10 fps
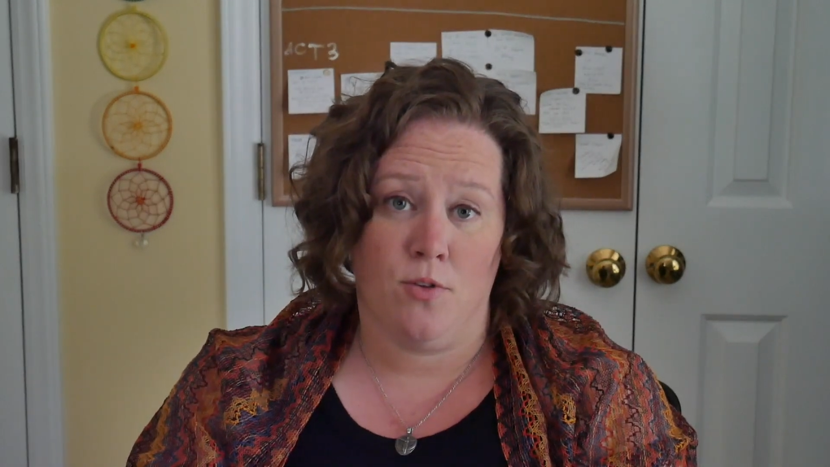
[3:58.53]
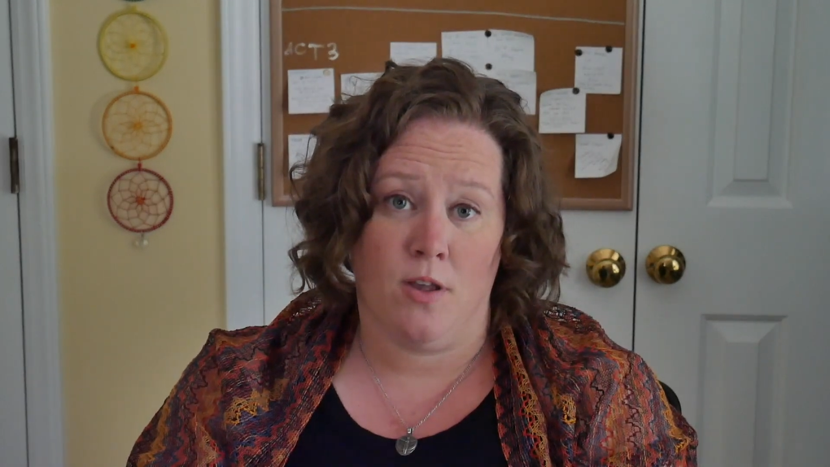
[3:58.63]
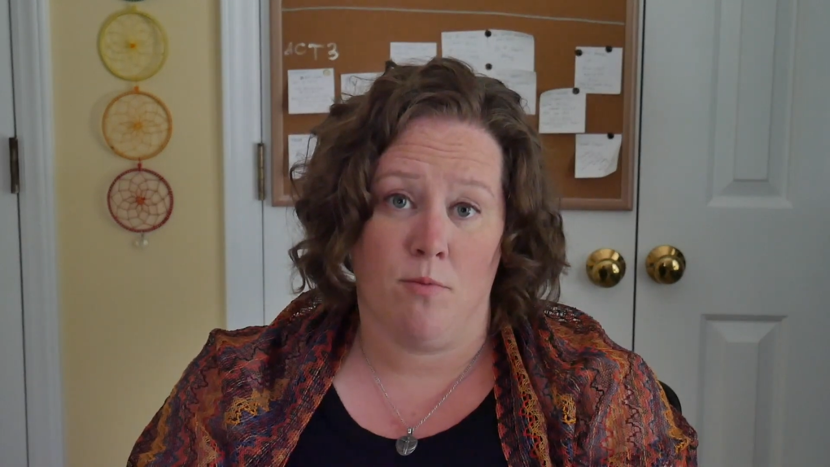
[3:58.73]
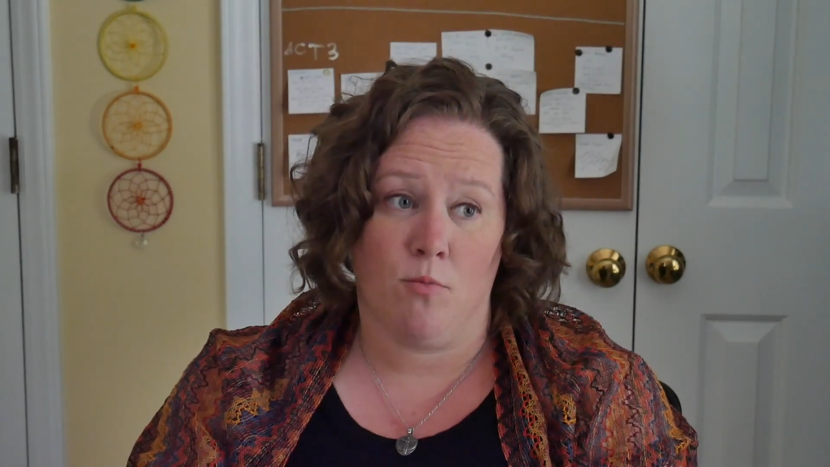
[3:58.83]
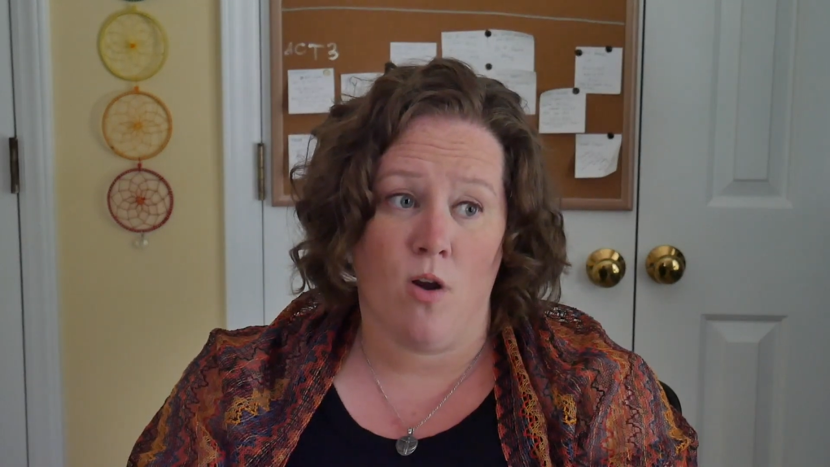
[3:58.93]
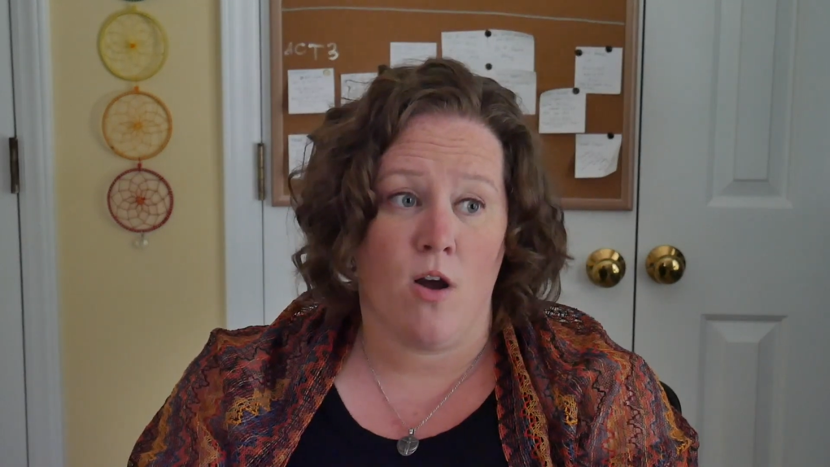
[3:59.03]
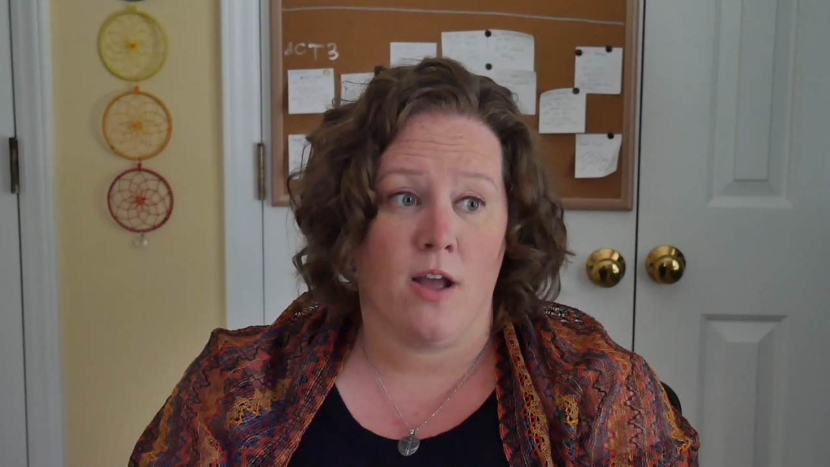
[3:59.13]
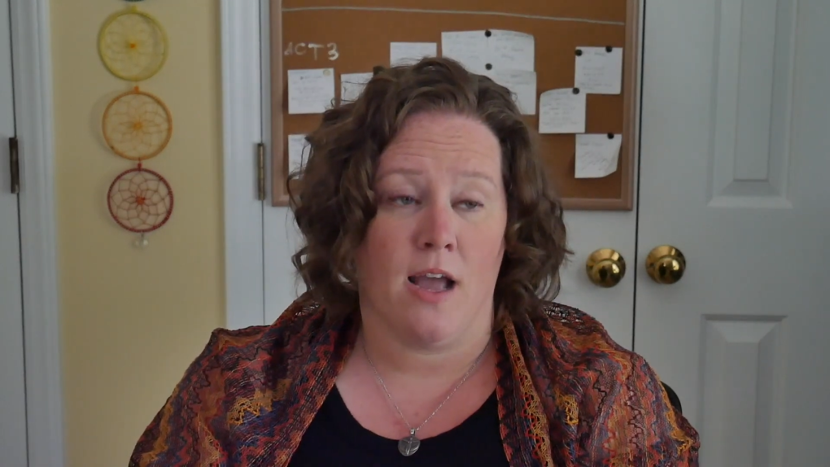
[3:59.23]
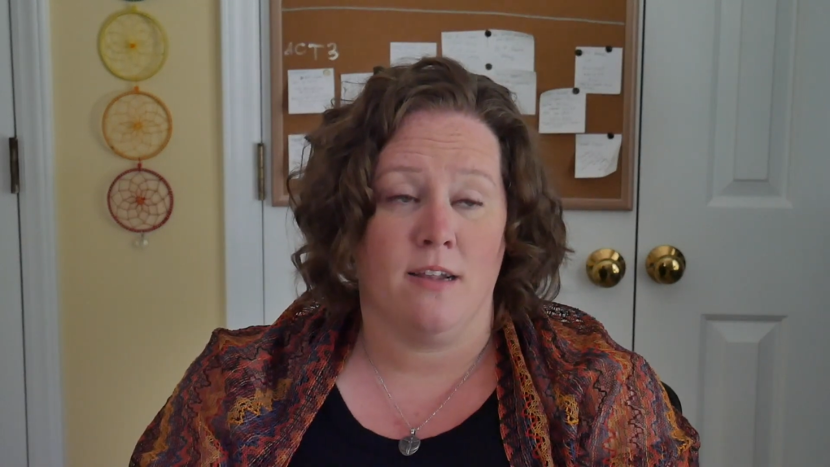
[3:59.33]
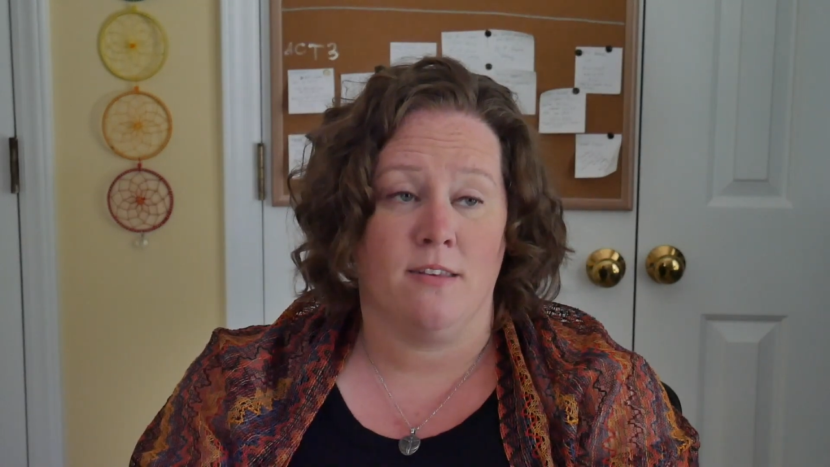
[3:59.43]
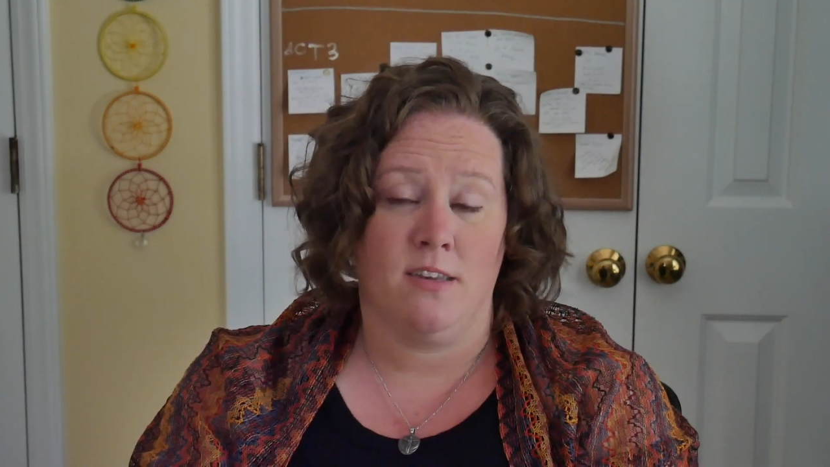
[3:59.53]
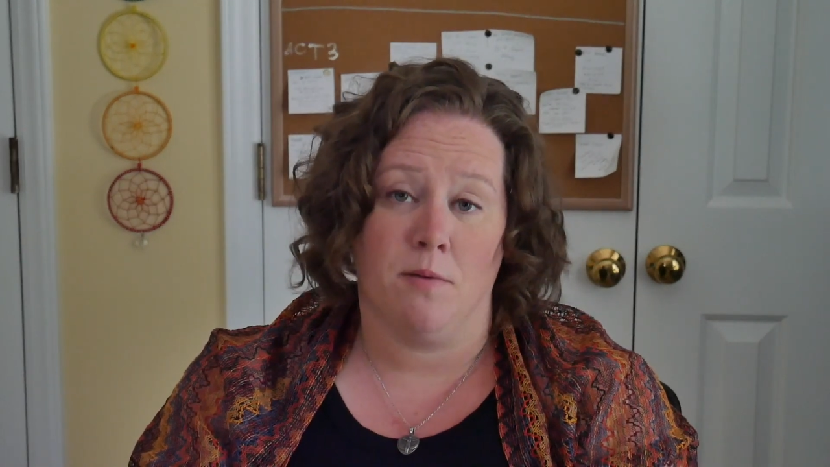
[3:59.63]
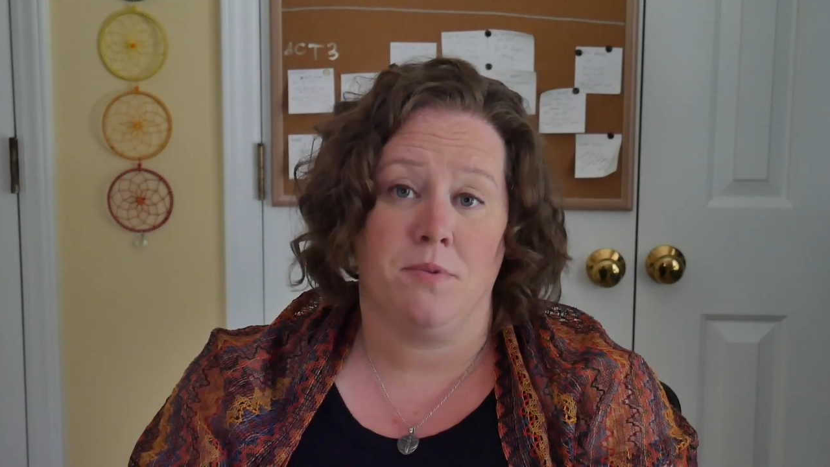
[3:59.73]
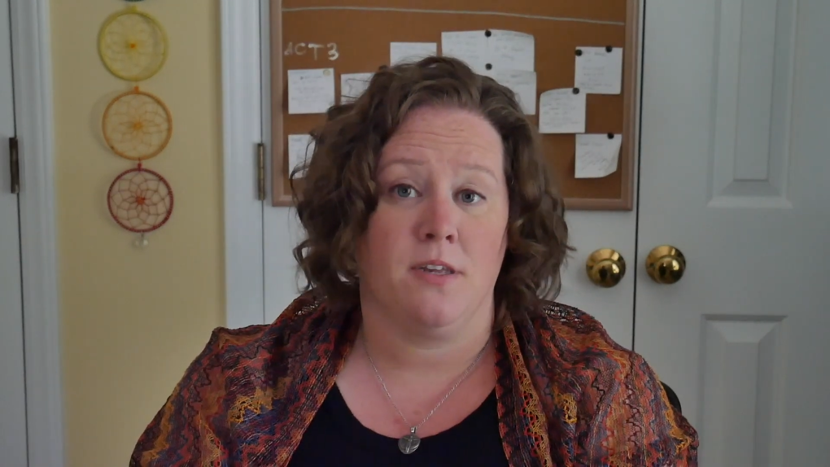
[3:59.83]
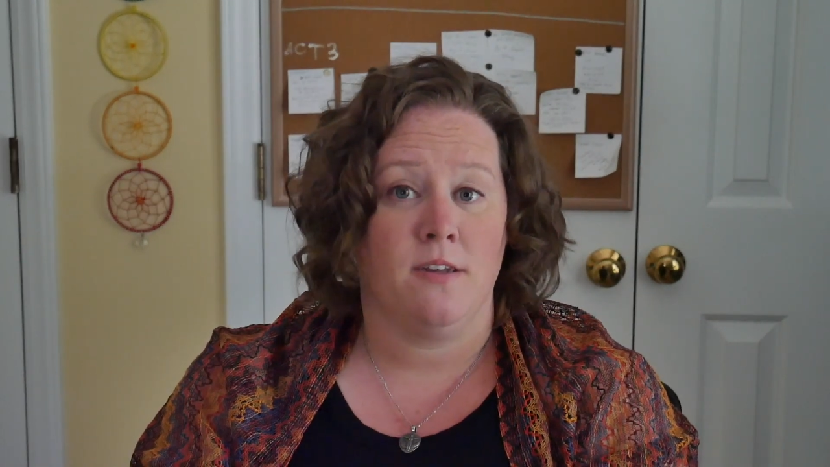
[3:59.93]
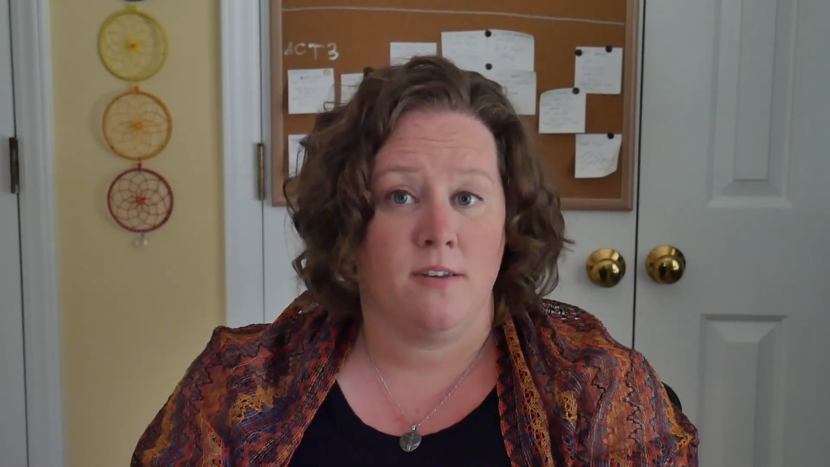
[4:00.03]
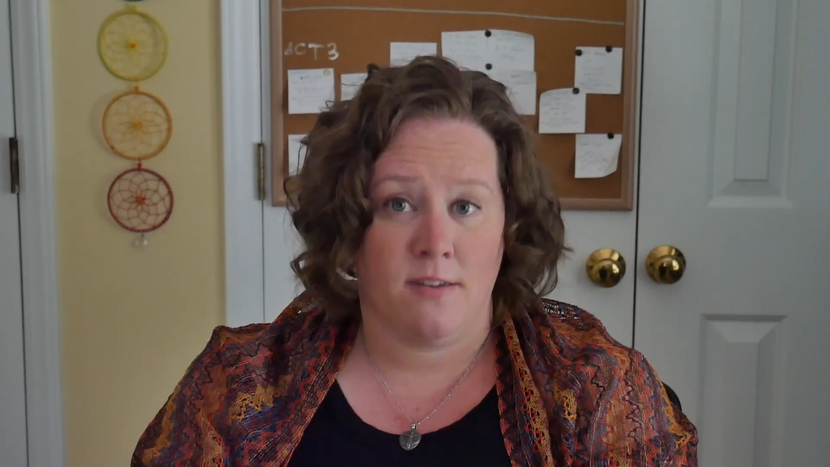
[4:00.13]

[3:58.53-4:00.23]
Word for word: him wrong and steps in